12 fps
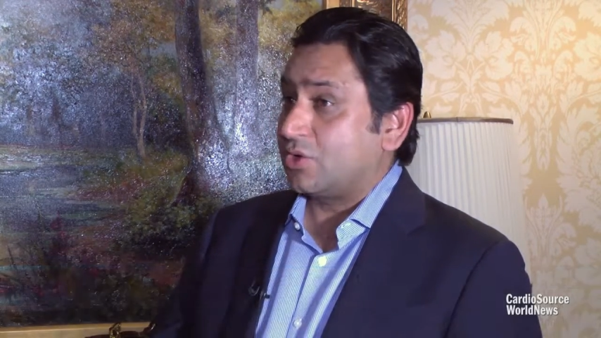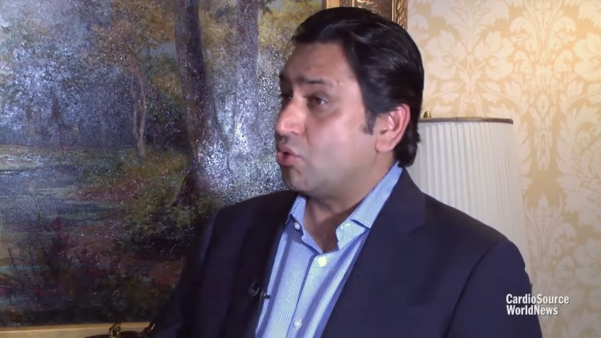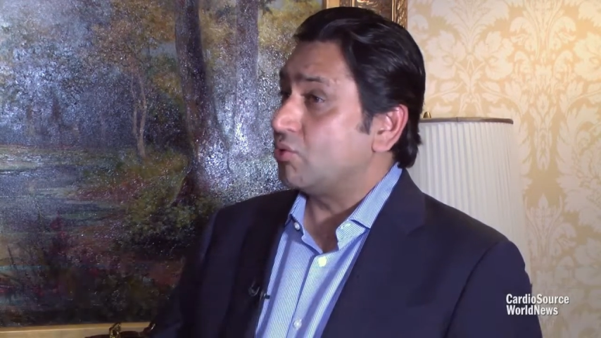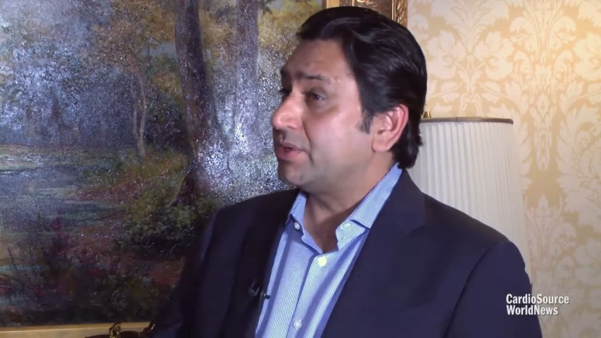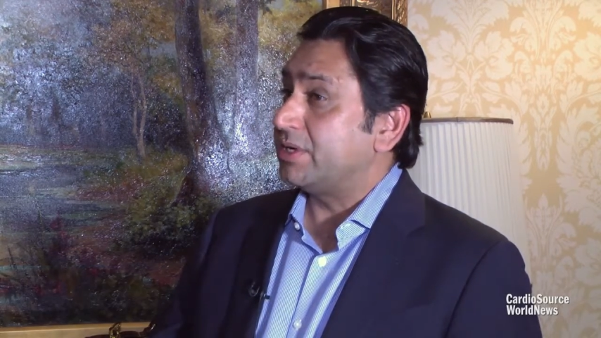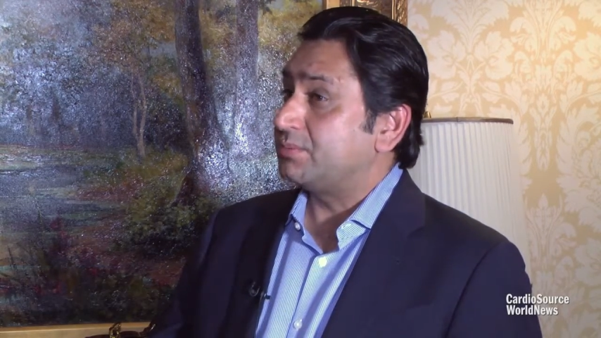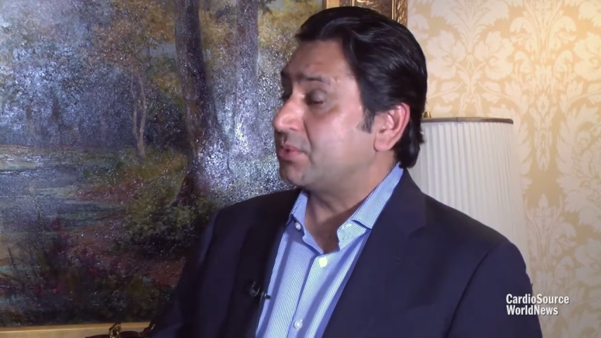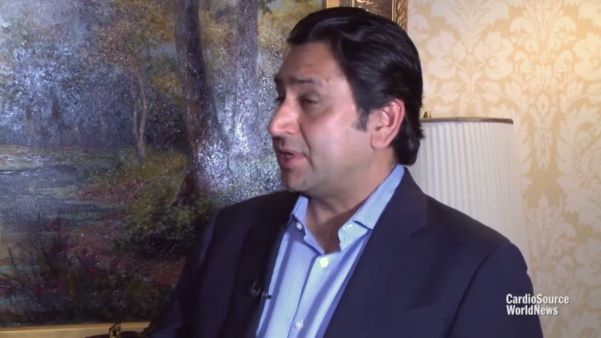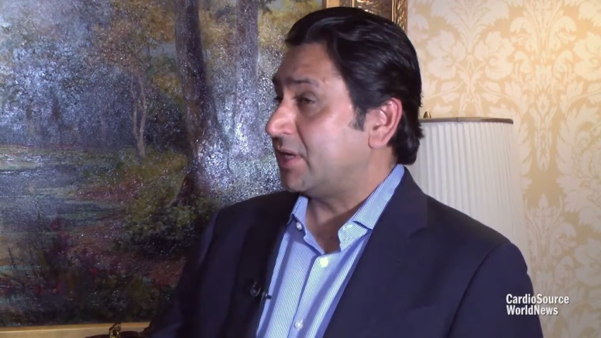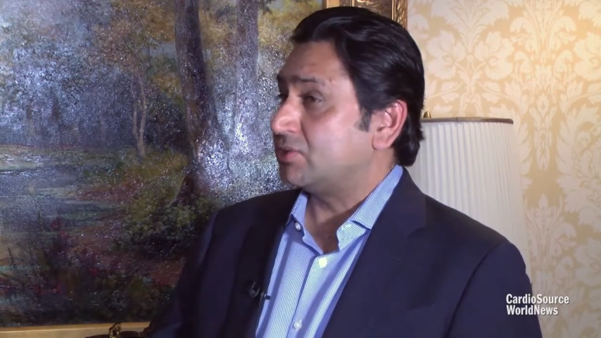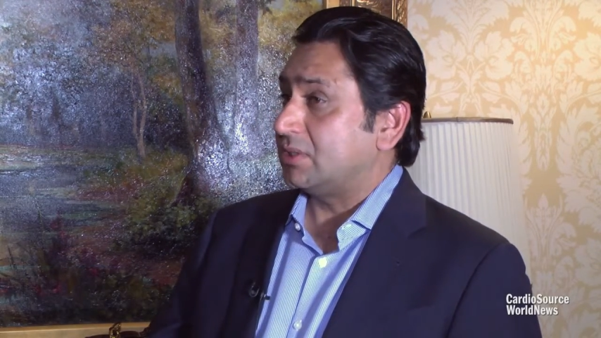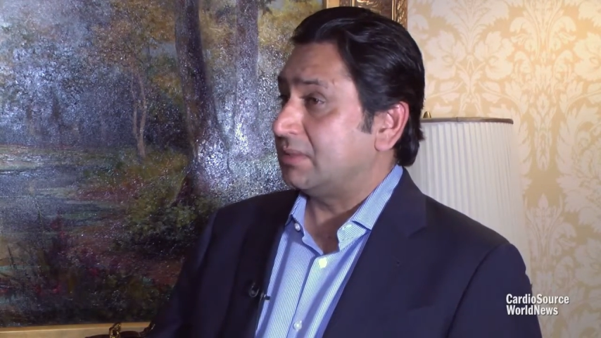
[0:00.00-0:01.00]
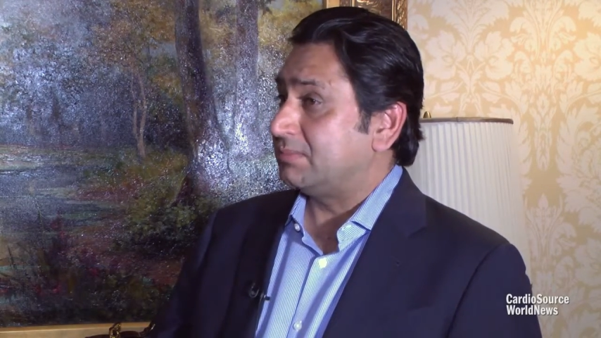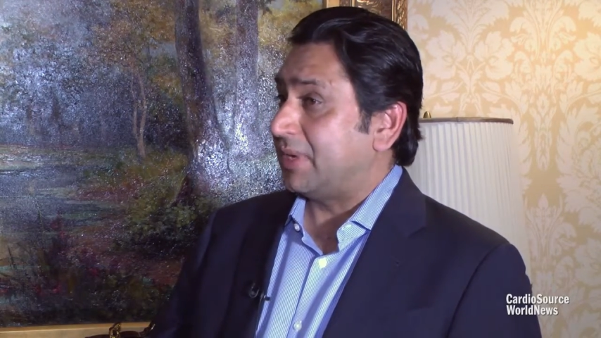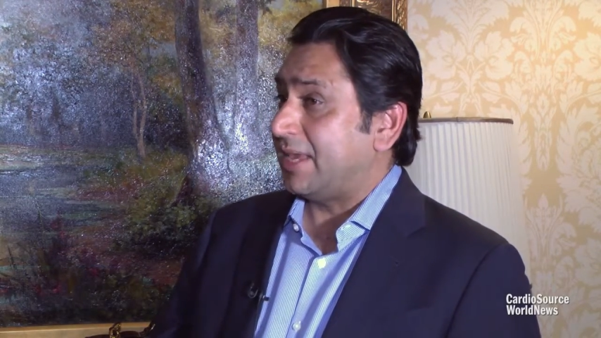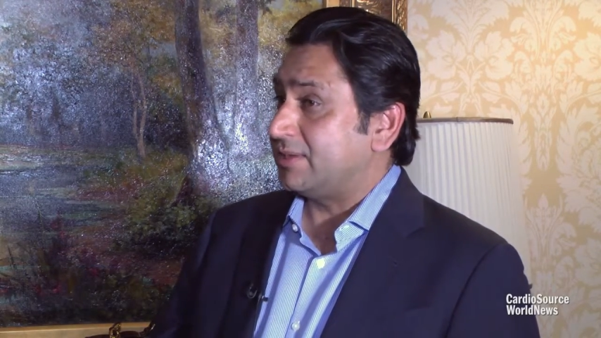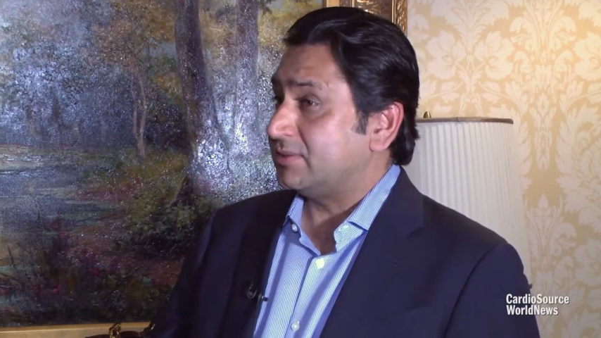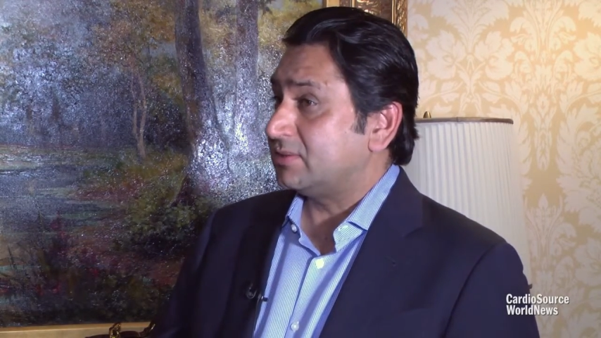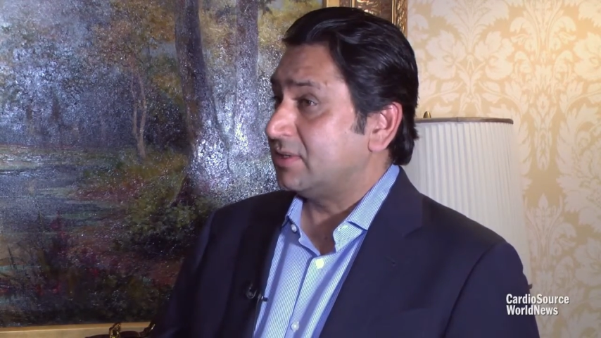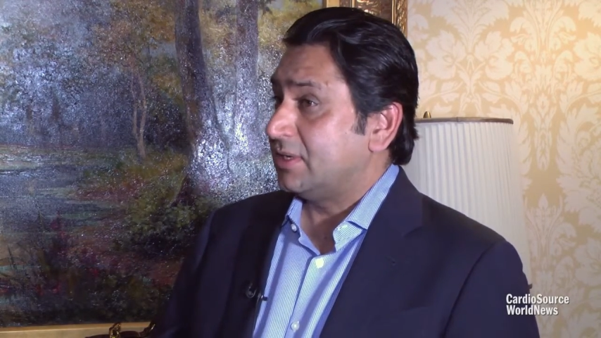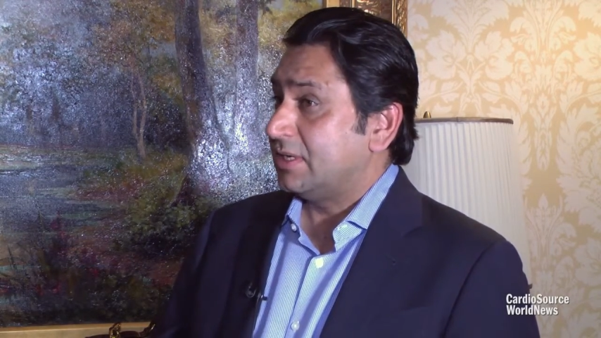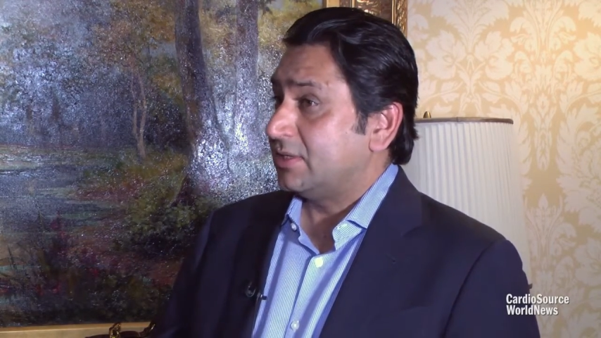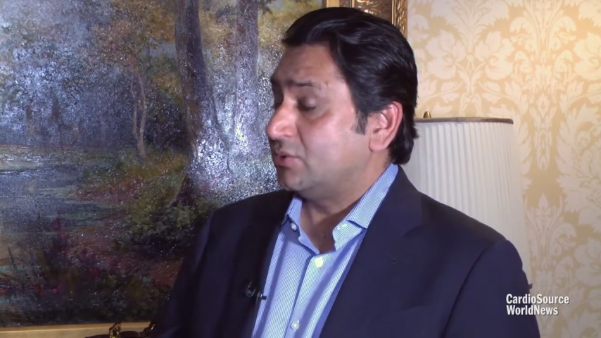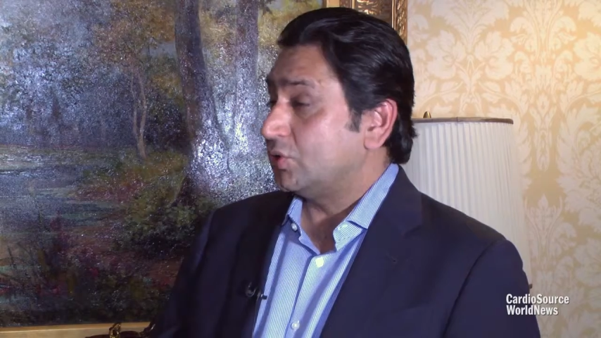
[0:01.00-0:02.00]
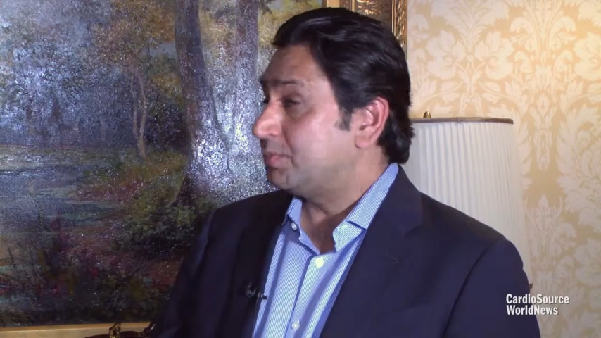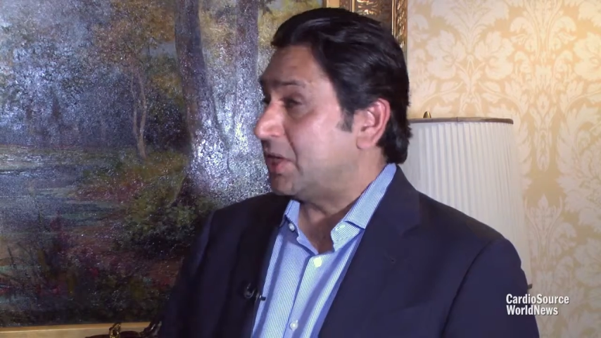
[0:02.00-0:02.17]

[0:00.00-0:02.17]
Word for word: coronary protection in place, those